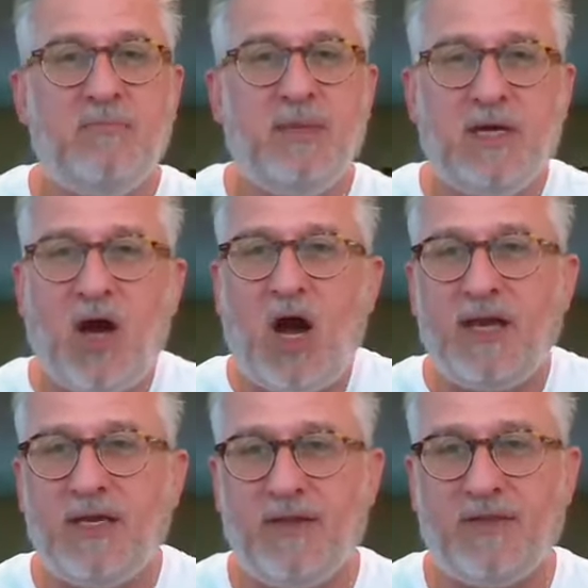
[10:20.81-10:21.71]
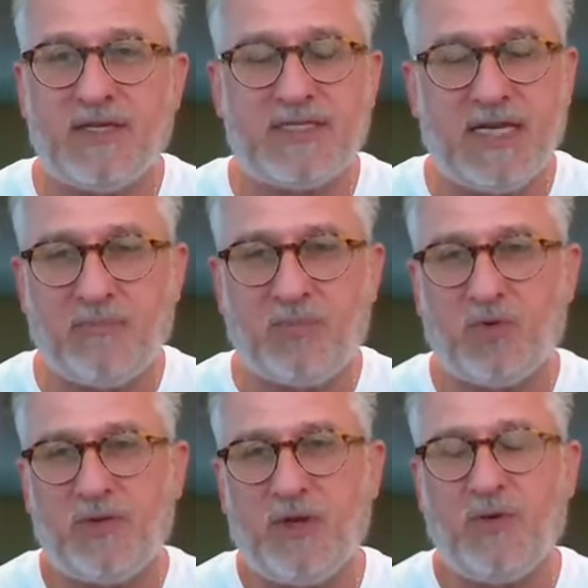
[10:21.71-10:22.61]
beyond the
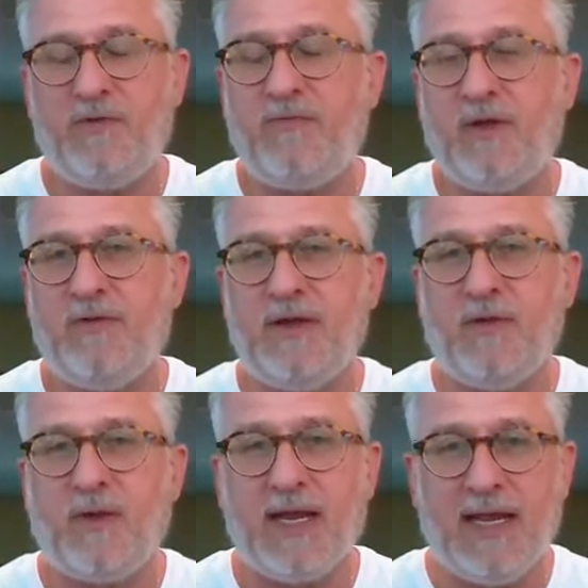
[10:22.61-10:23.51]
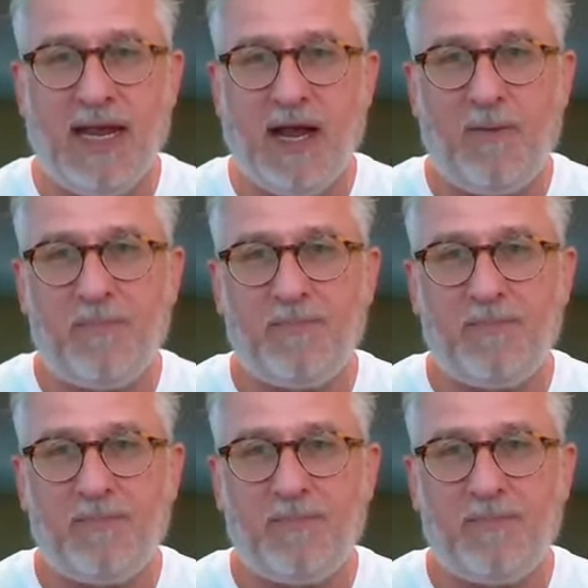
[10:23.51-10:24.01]
temporal that we live in right now.